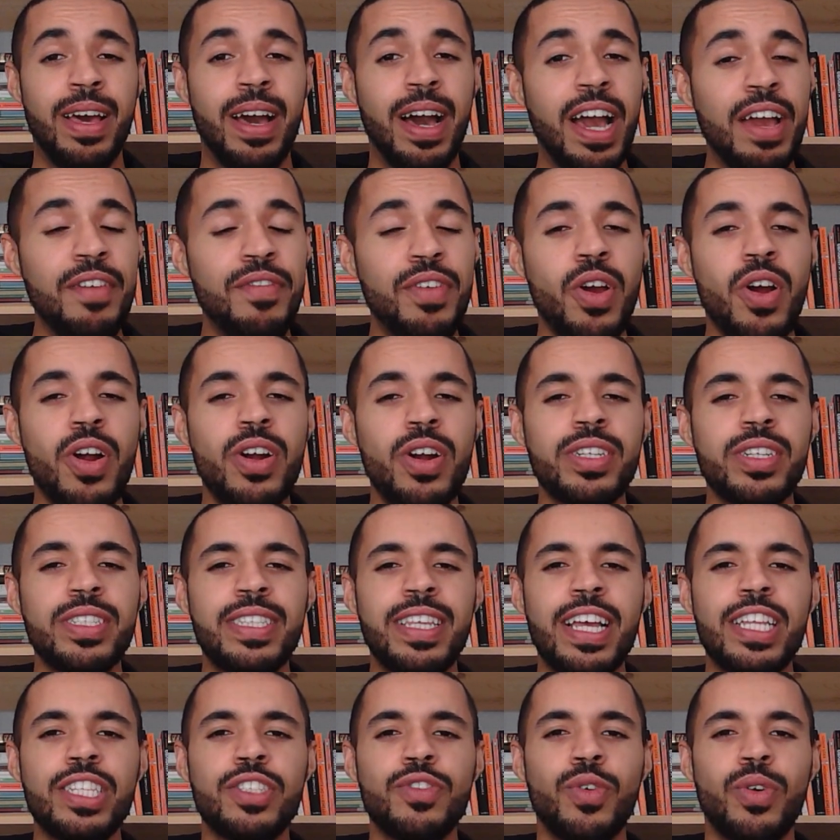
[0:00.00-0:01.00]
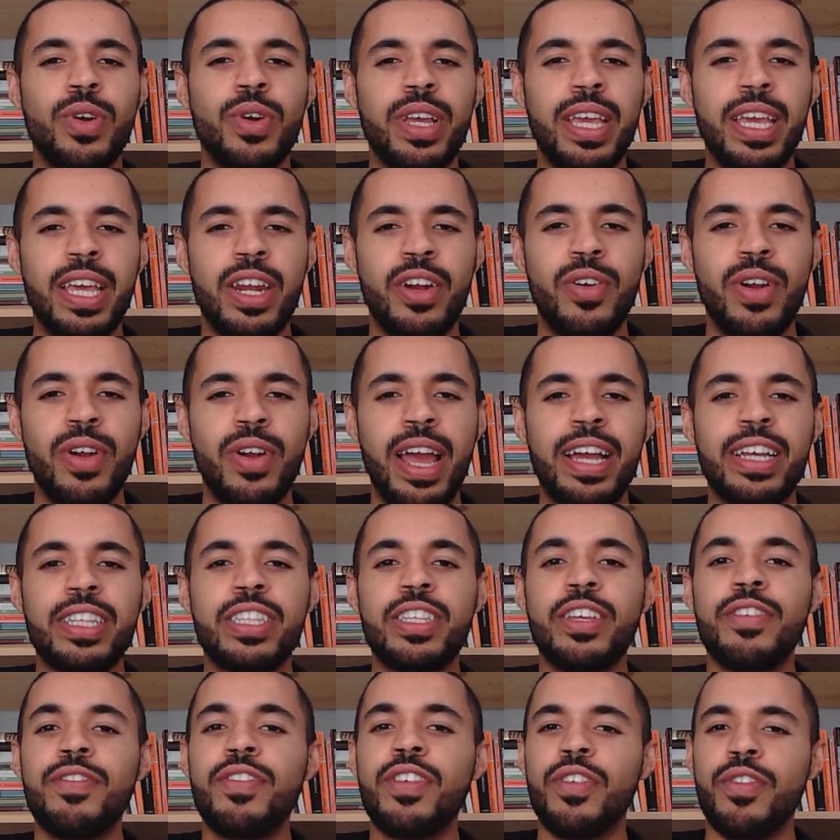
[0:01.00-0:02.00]
IVR stands for
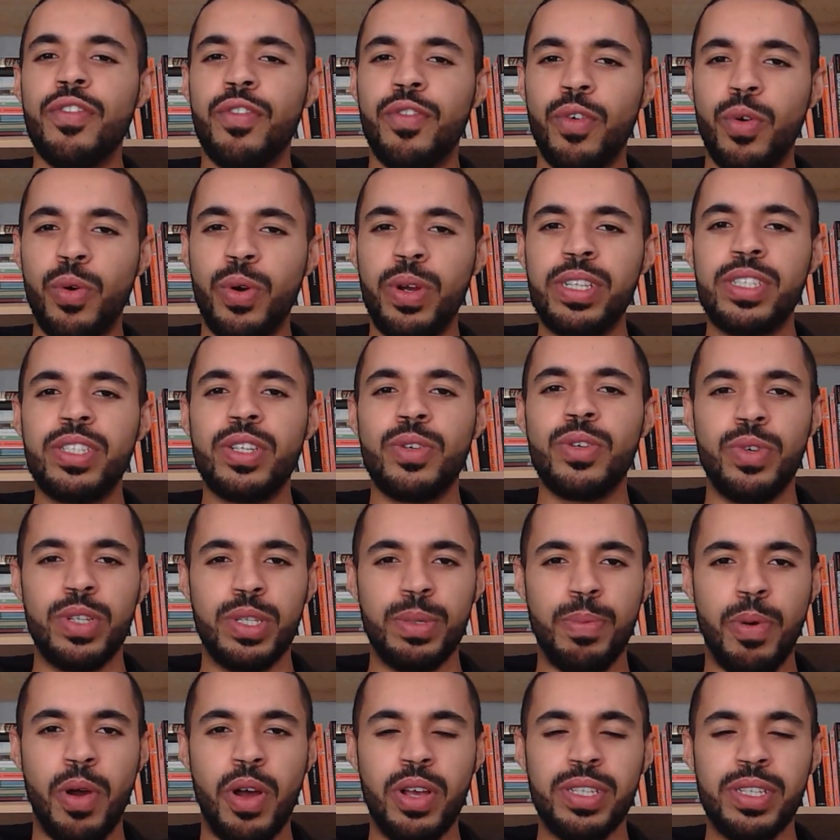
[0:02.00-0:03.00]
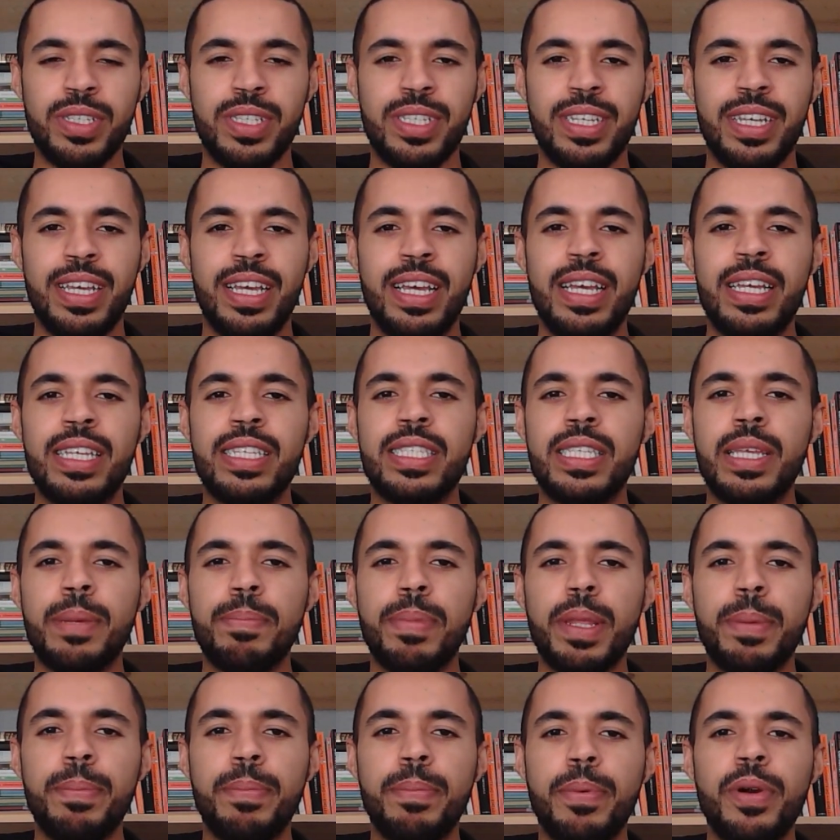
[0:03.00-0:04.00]
Interactive Voice Response.
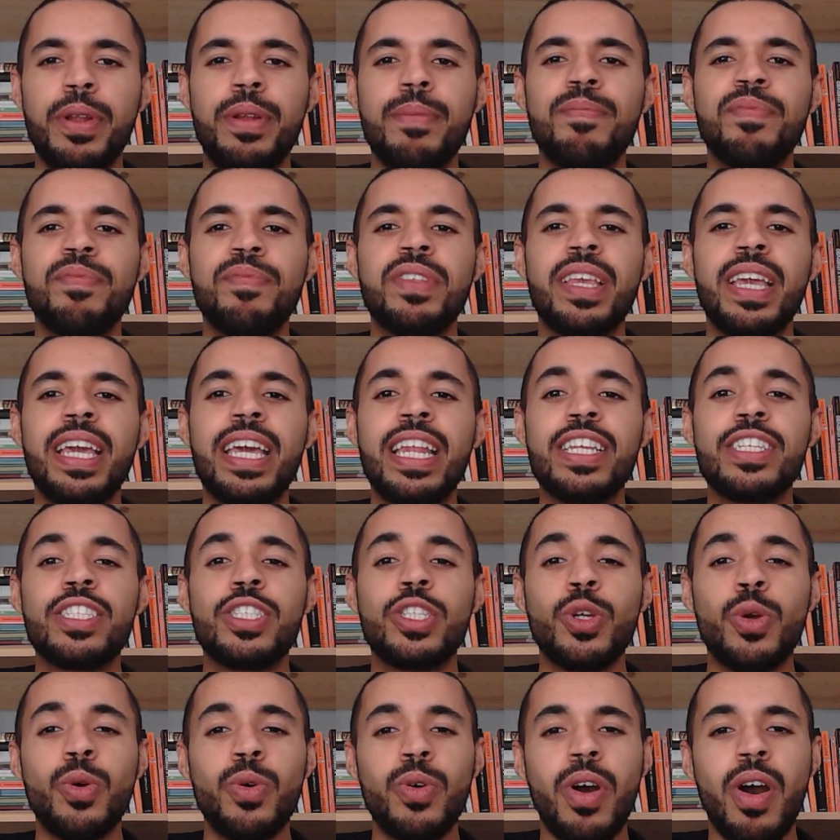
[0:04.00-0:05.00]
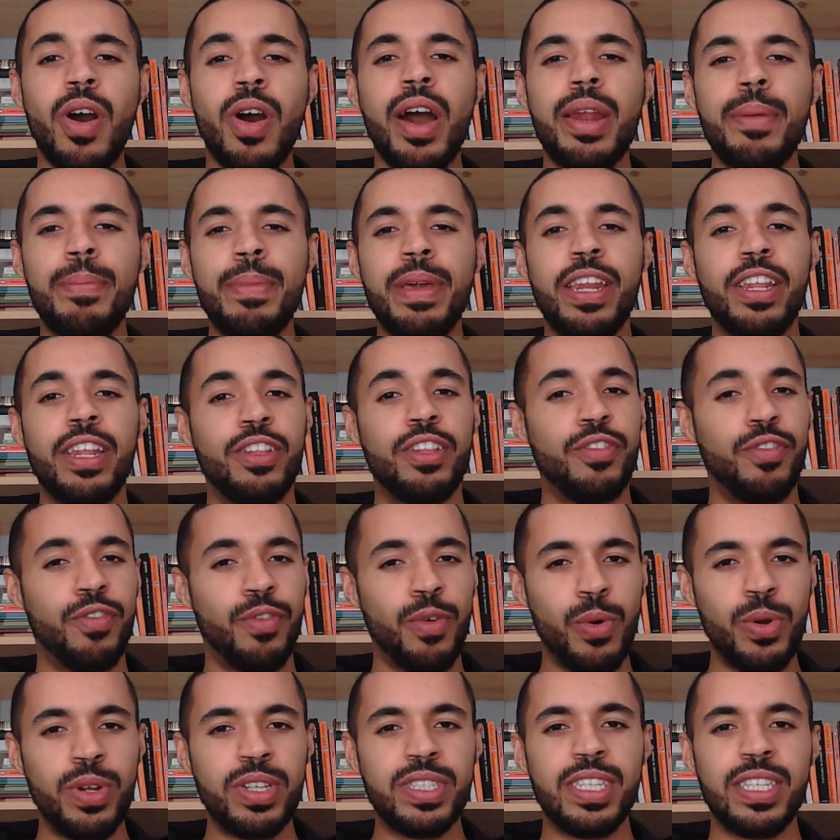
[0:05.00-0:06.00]
Simply put, it is your automated
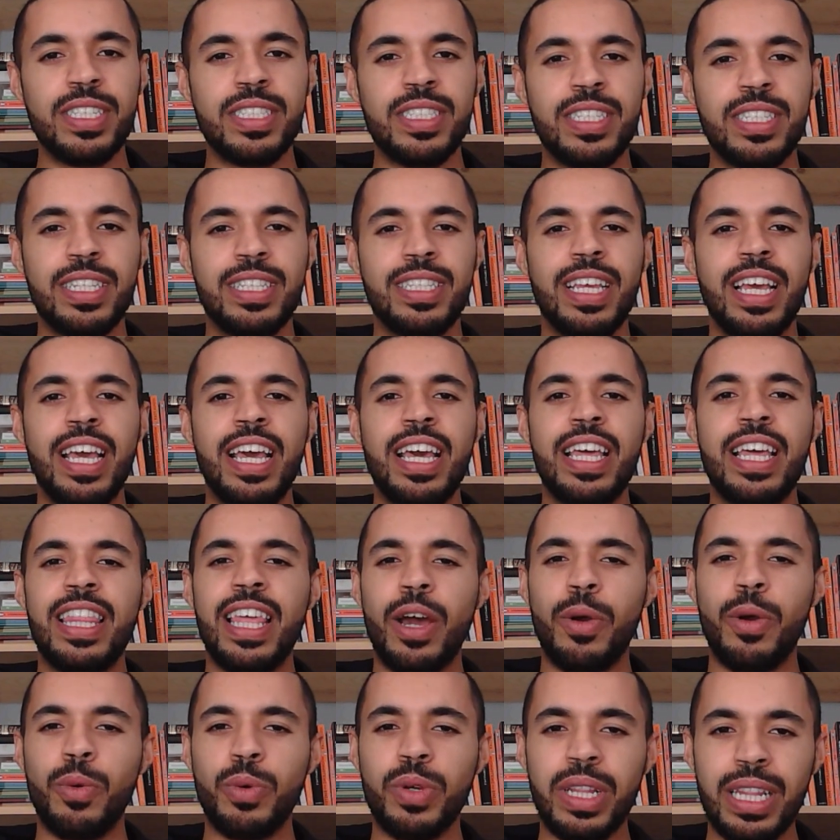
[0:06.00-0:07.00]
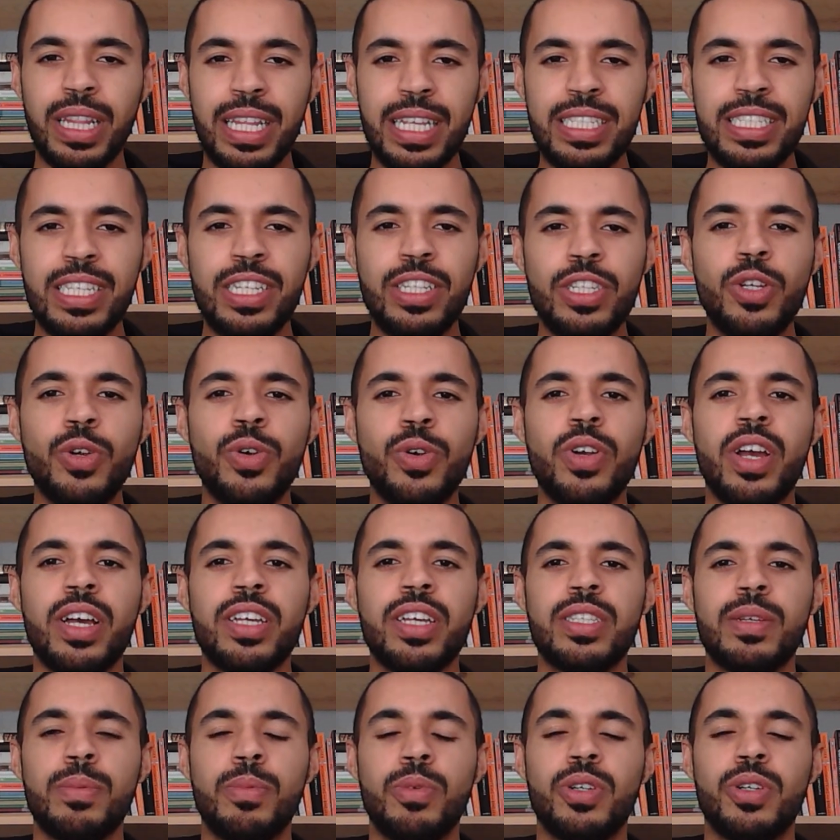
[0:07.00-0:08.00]
phone assistant that would listen to your
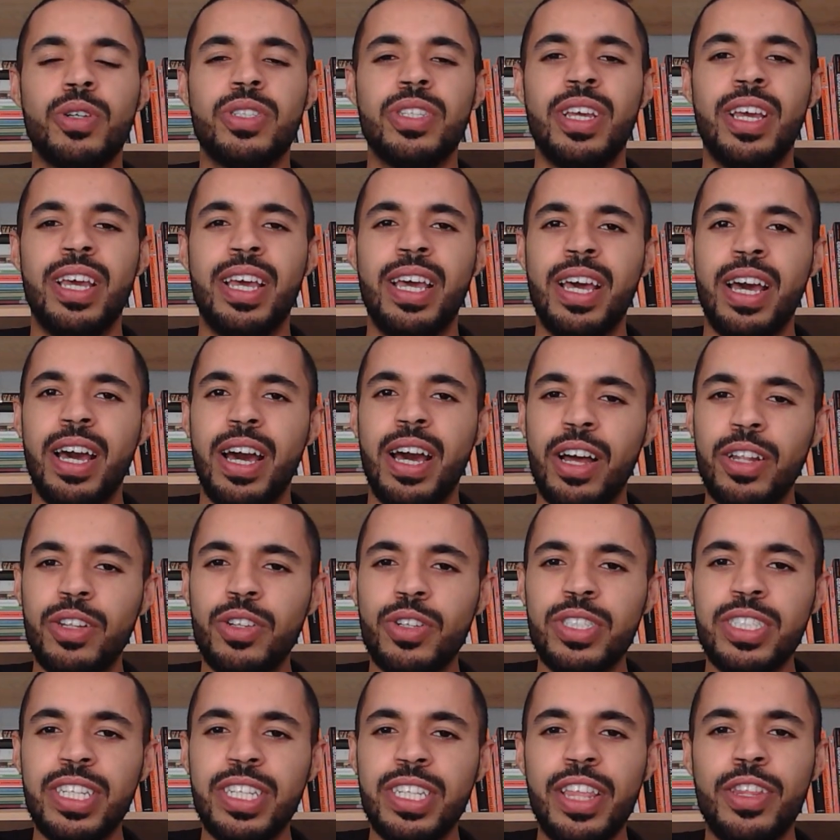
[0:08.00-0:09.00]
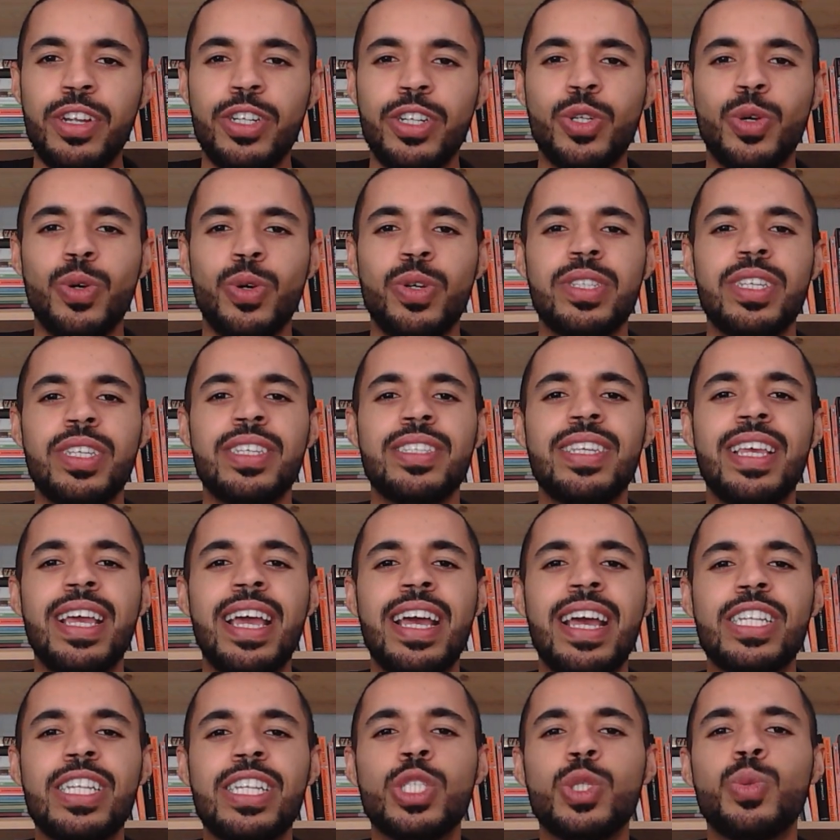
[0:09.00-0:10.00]
customers, understand their choices,
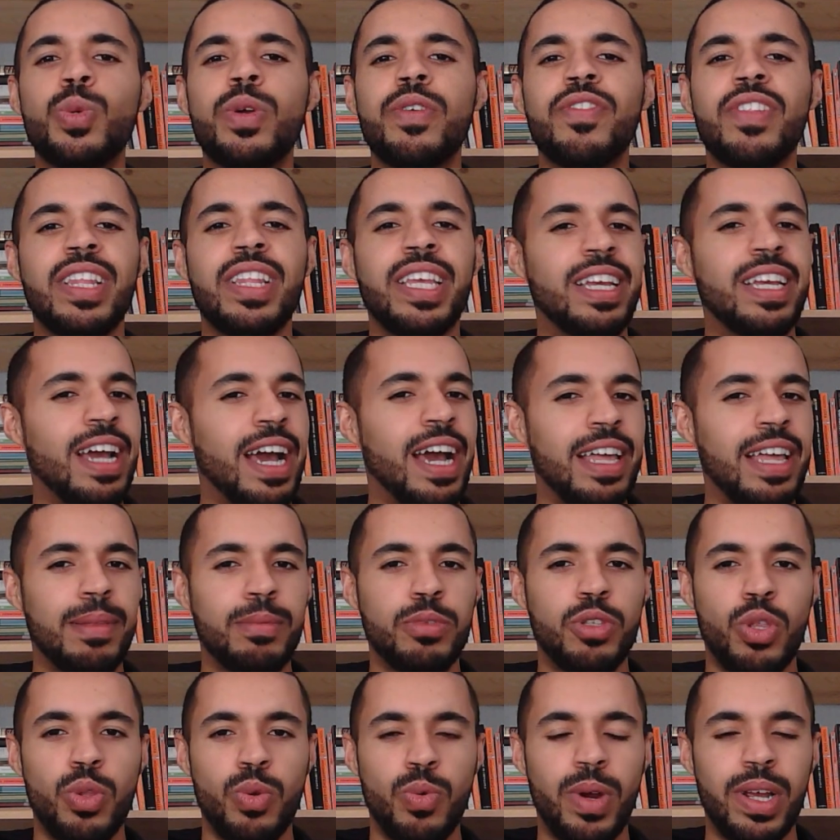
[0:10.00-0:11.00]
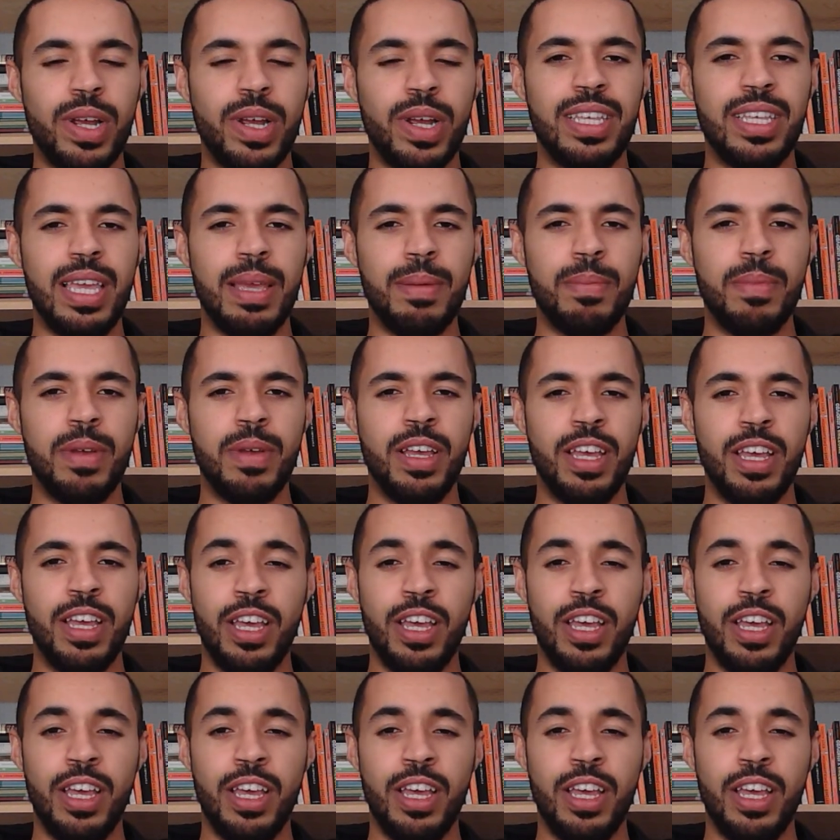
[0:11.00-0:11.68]
and swiftly guide them to the right team.